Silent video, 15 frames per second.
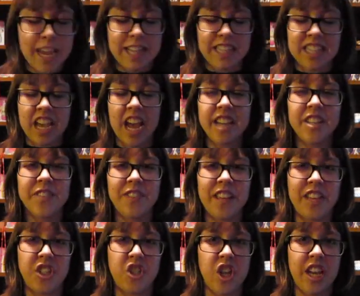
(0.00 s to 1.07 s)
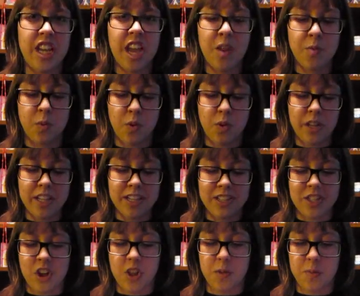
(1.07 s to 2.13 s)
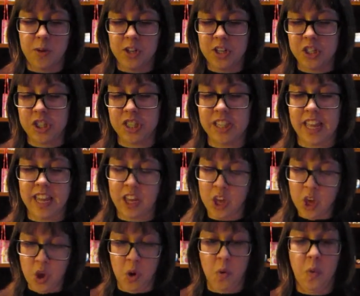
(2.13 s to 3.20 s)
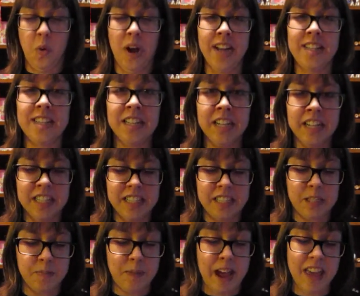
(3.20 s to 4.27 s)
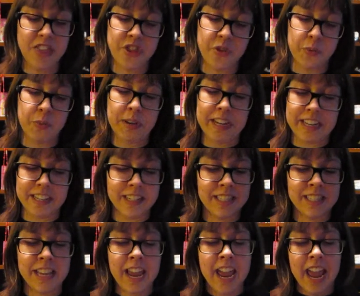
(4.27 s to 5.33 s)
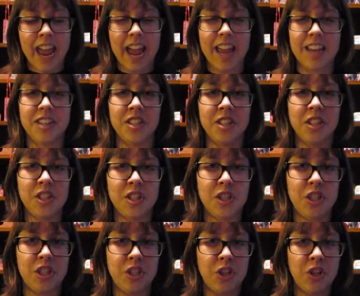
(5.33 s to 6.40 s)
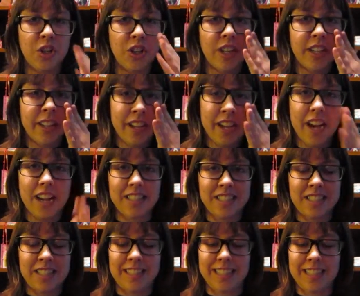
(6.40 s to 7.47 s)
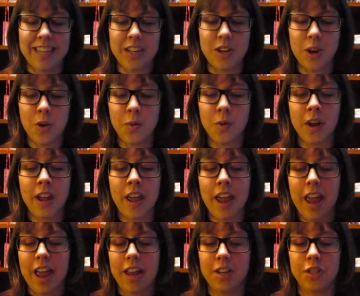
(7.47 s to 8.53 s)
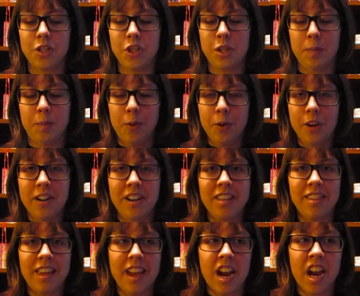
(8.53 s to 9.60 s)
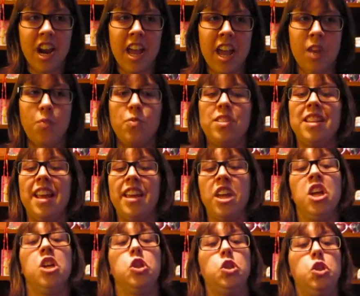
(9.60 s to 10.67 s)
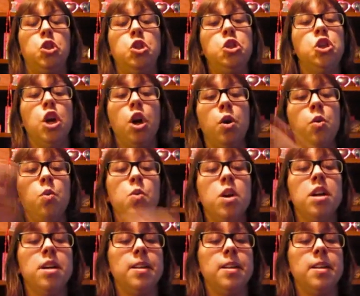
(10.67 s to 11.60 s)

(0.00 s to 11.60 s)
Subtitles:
It's kind of like J.K. Rowling saw the book and she's like, "What? Samantha Reese?" And she took a sticky note and she put it in there and was like, Joe.R.